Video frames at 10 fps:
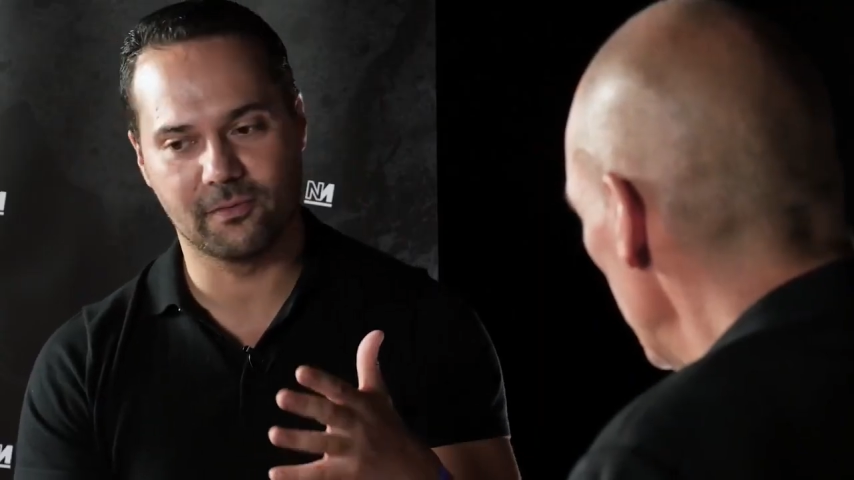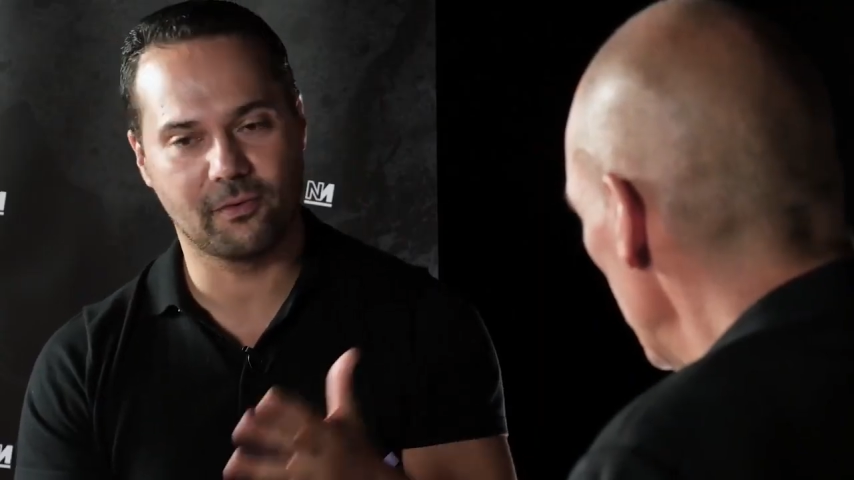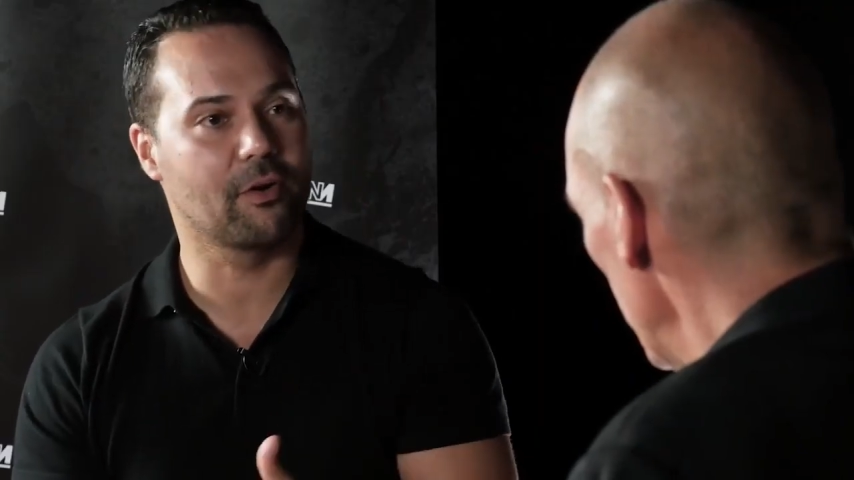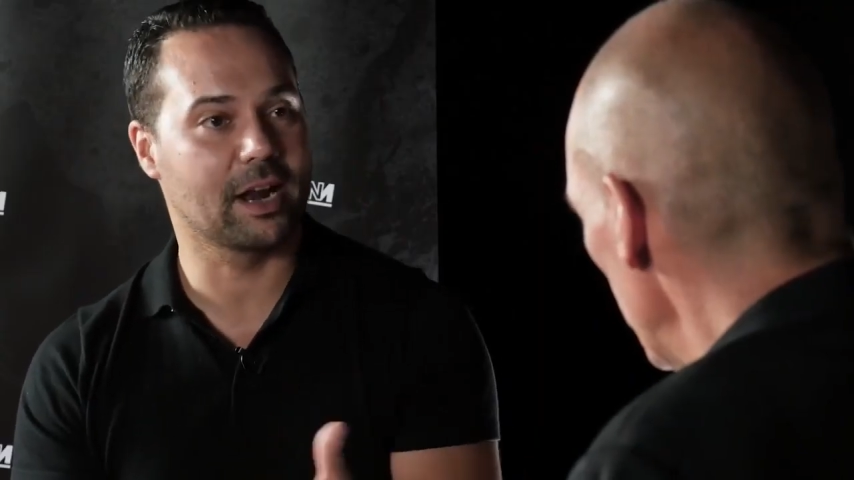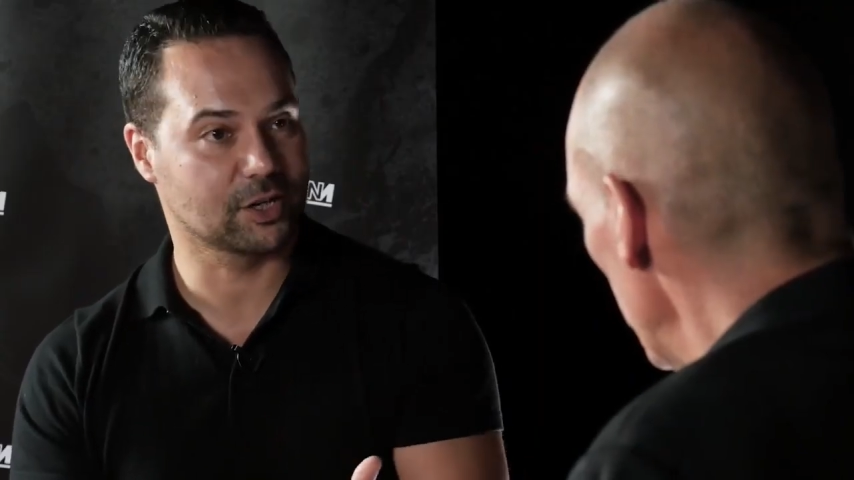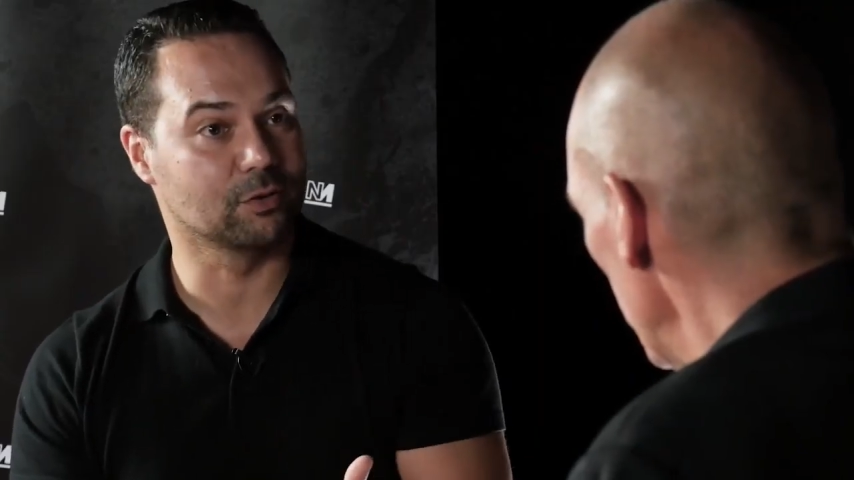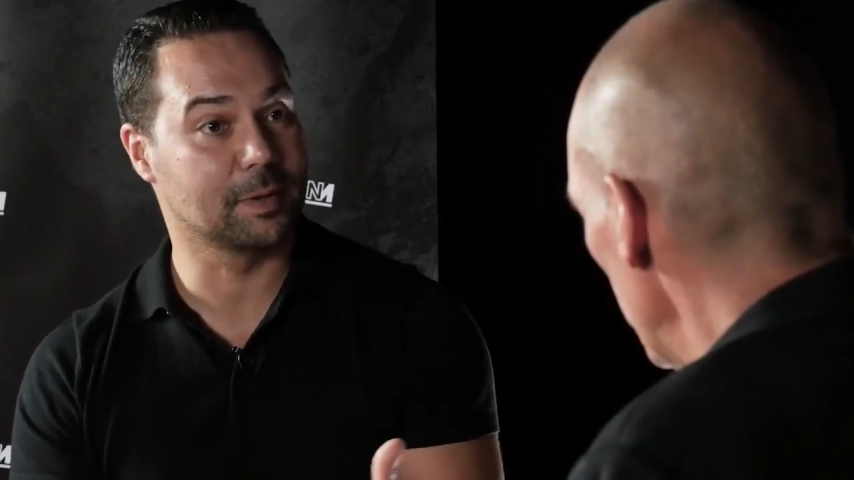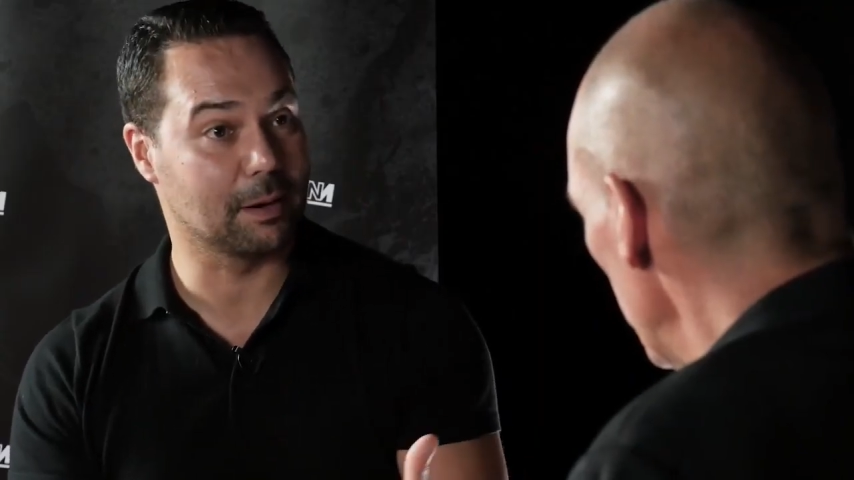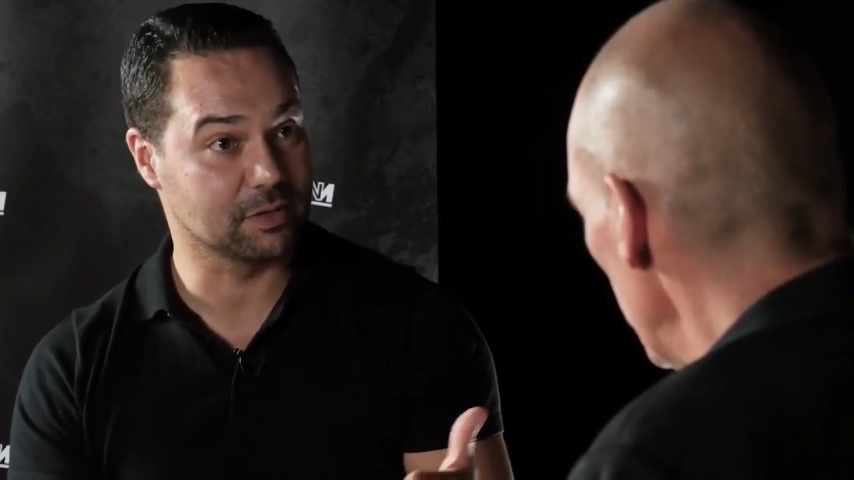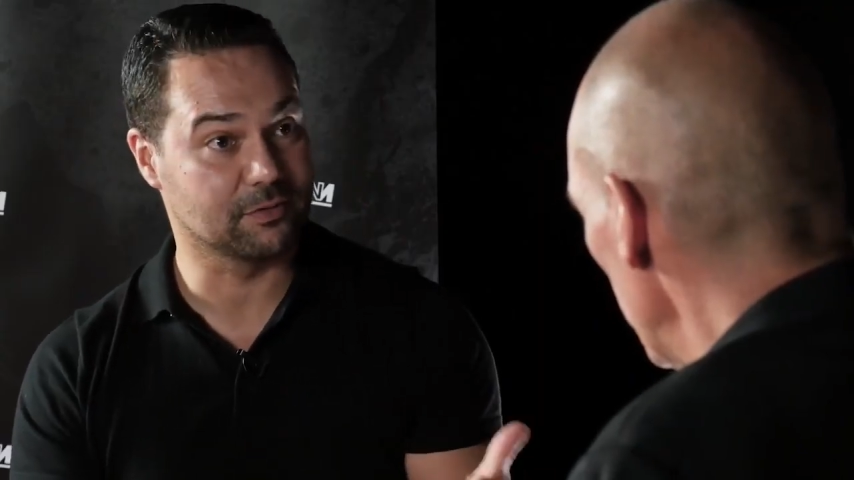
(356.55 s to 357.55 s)
foreign nationals
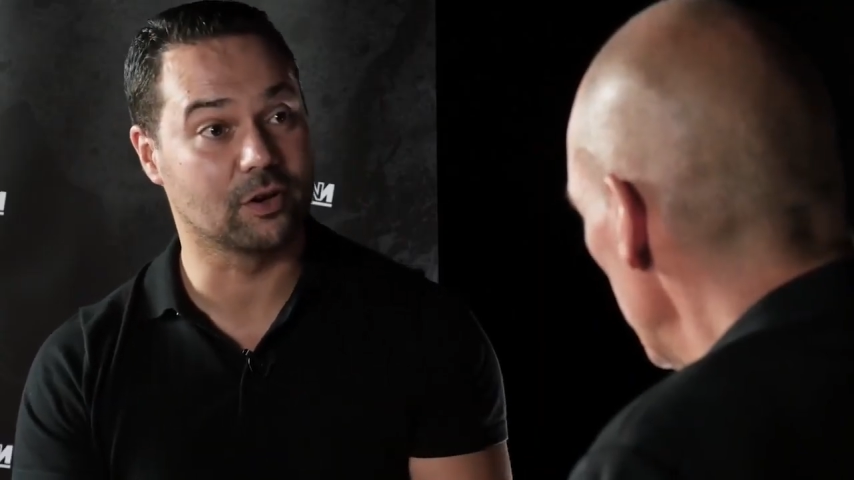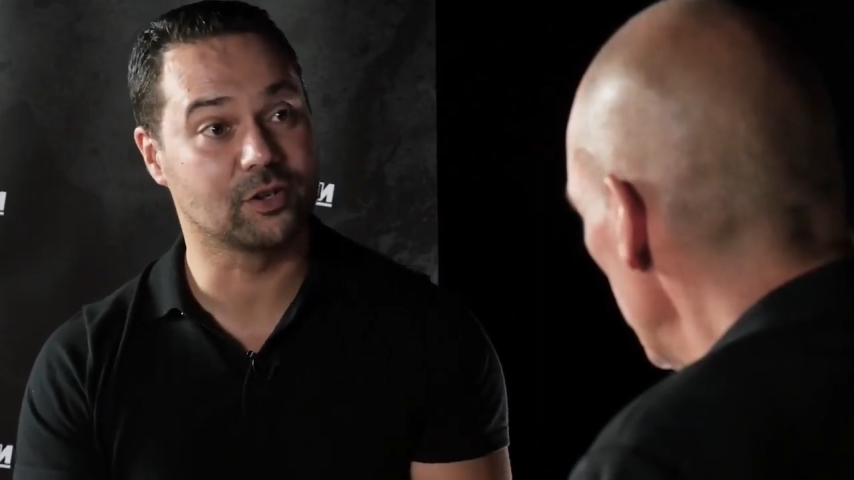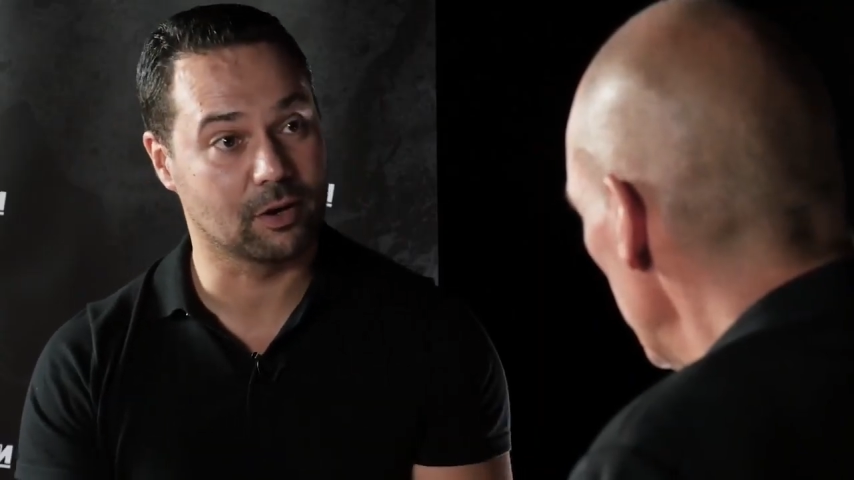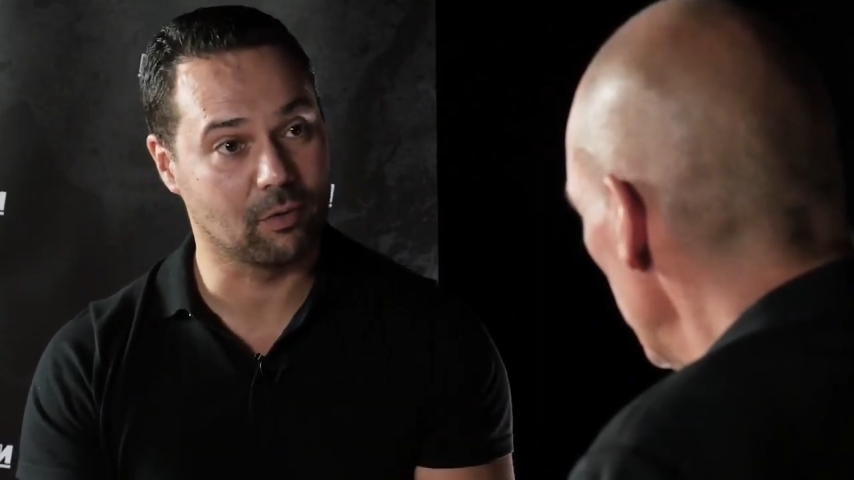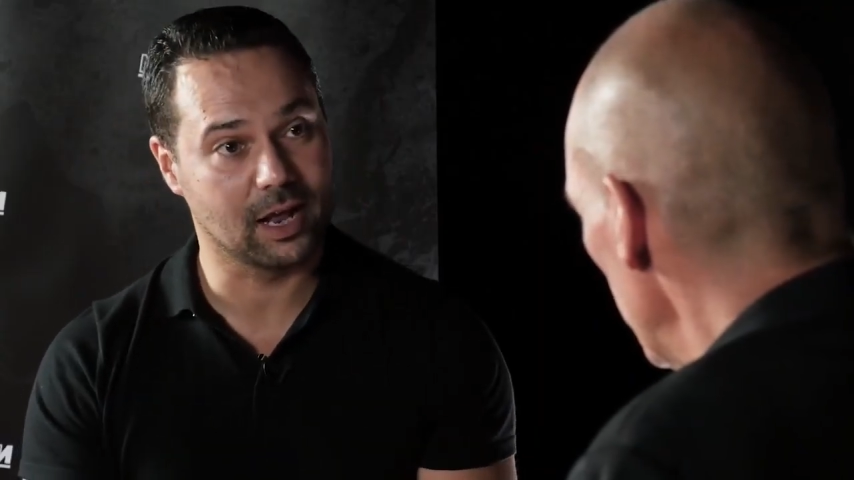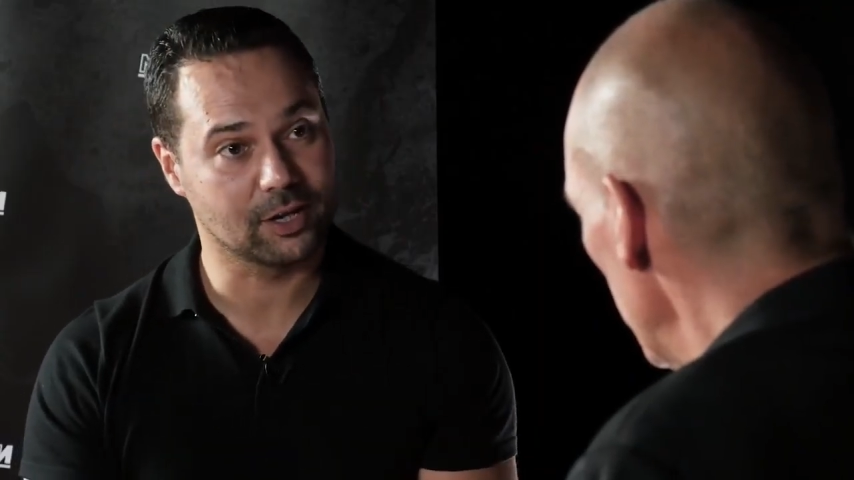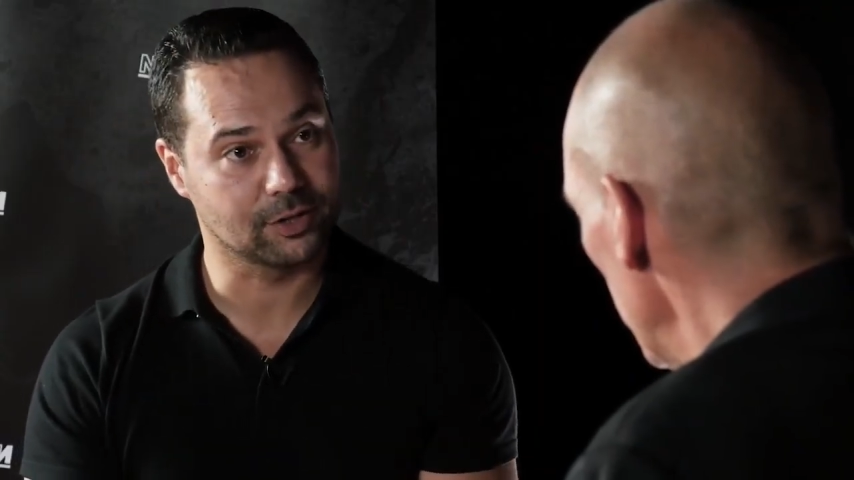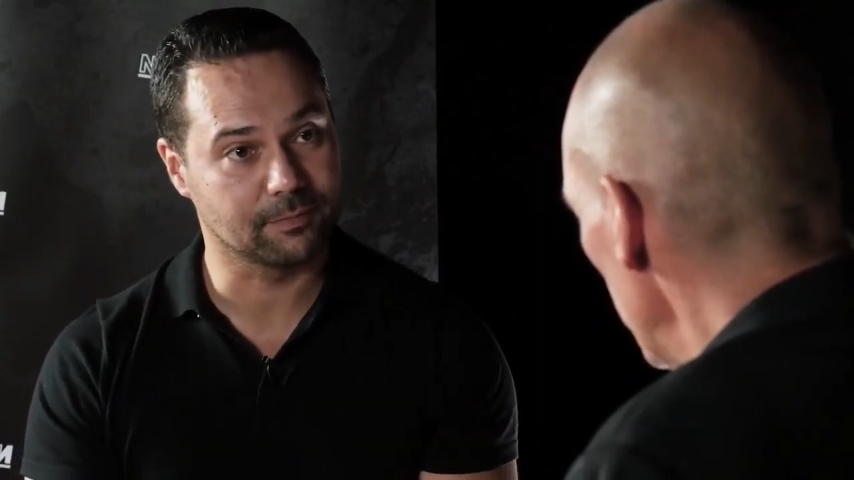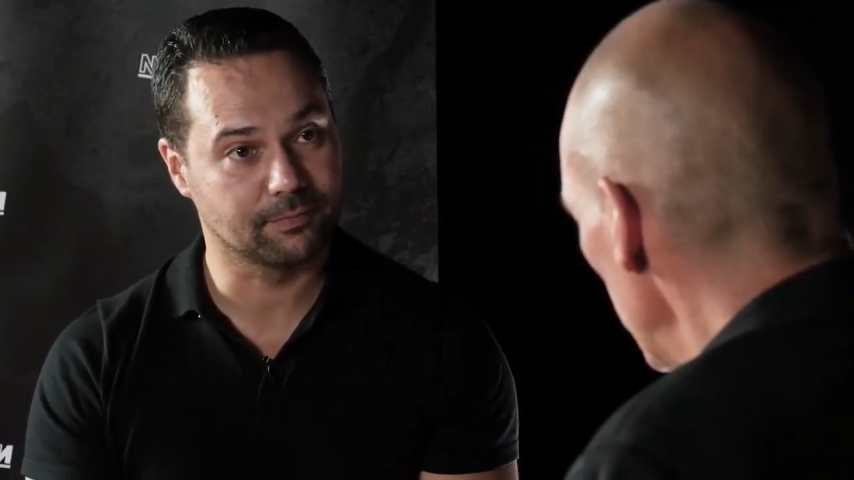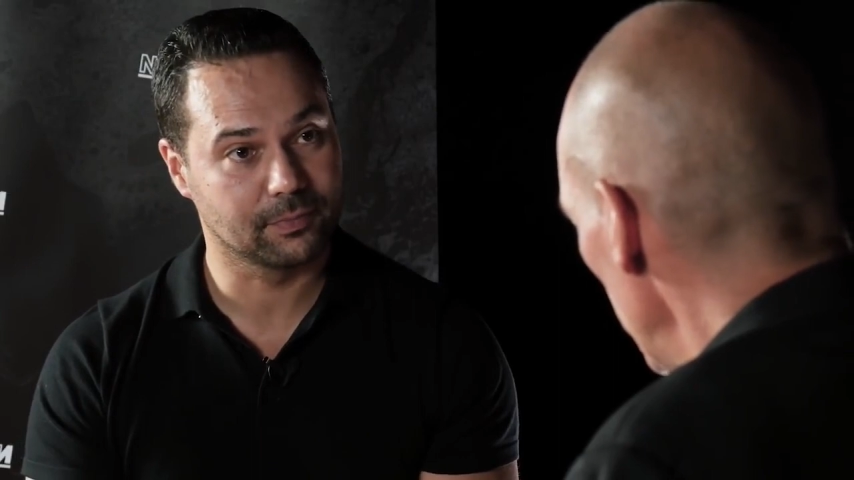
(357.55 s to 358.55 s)
being able to vote in a general election.